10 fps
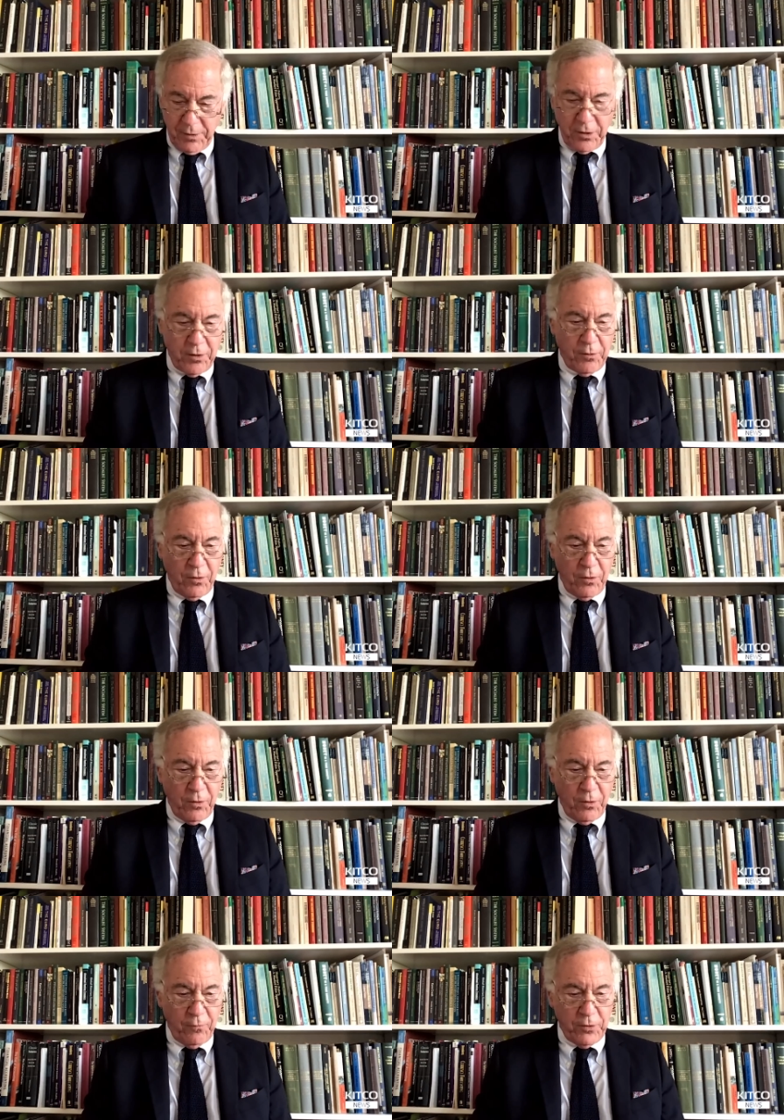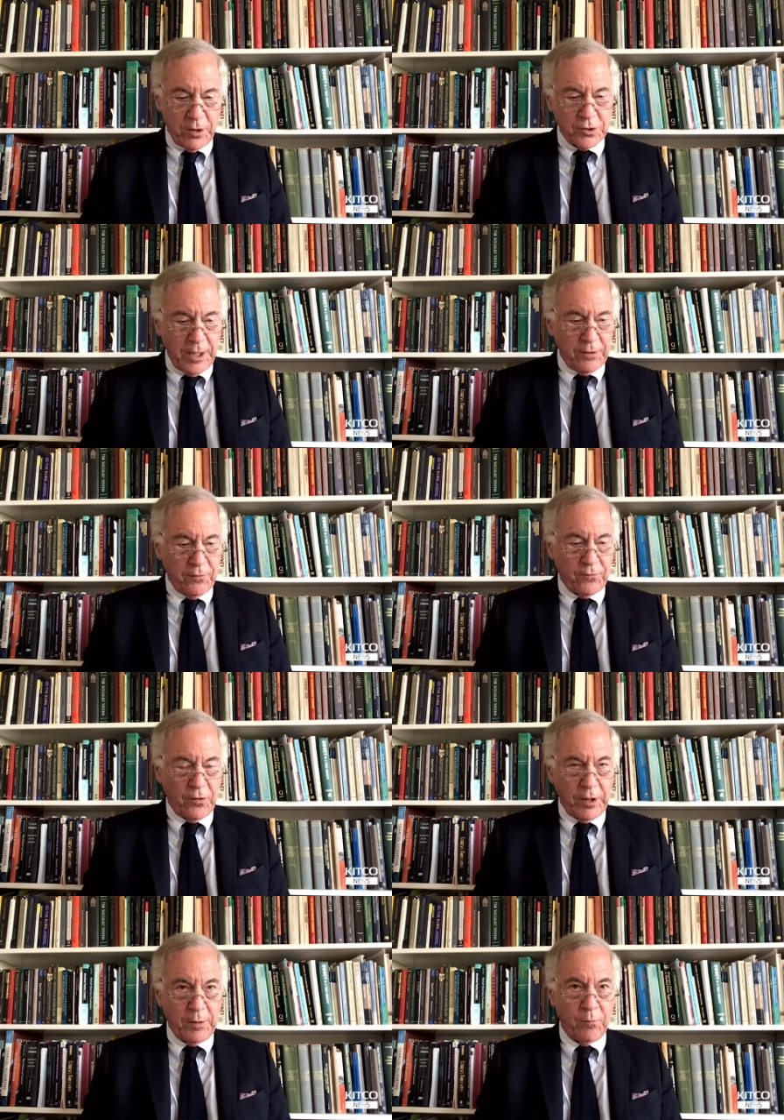and the year-over-year
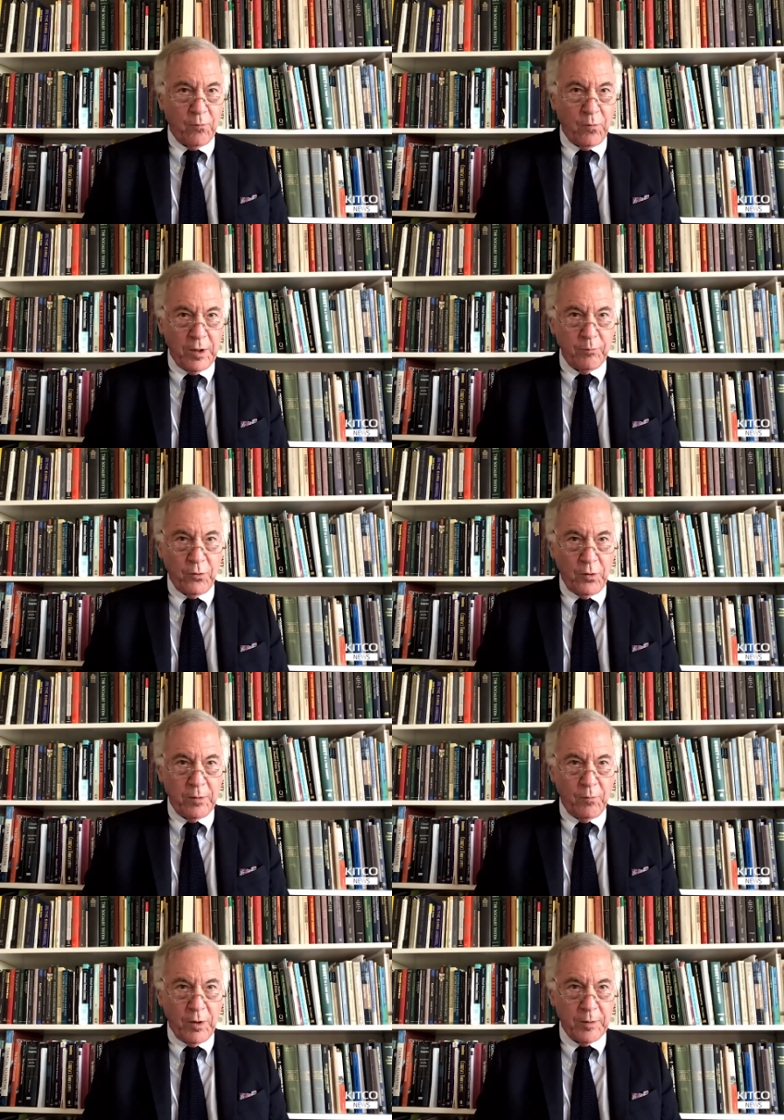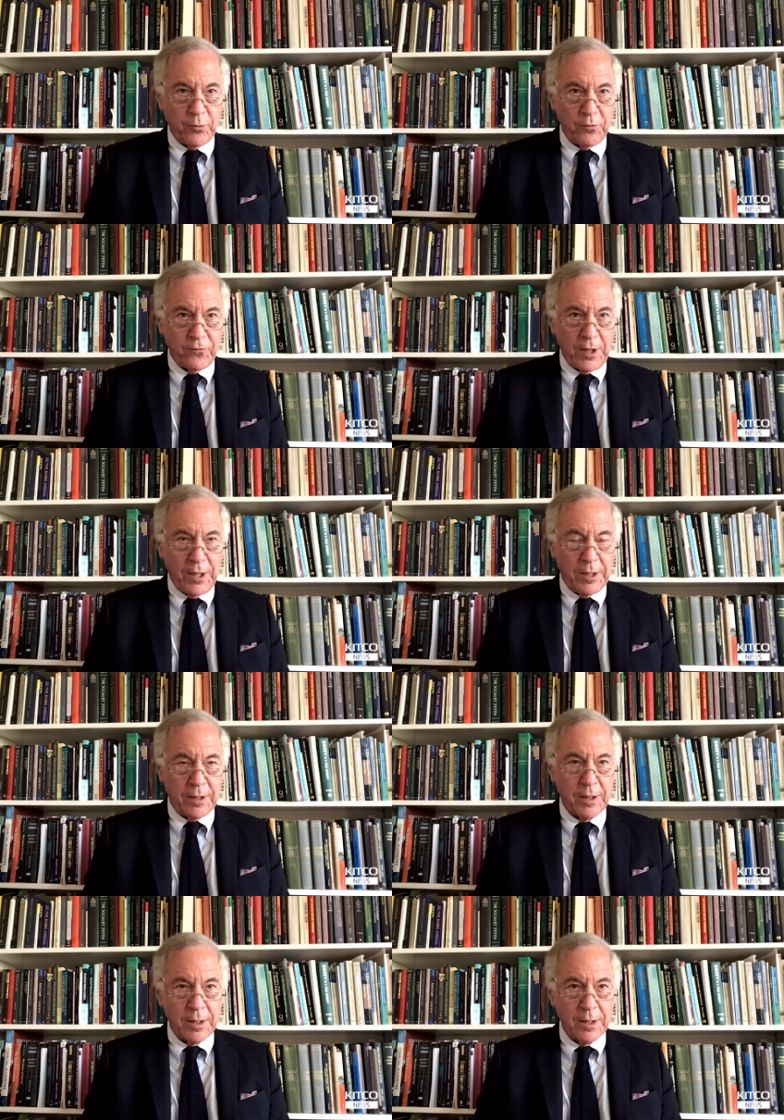change is only 1.1%.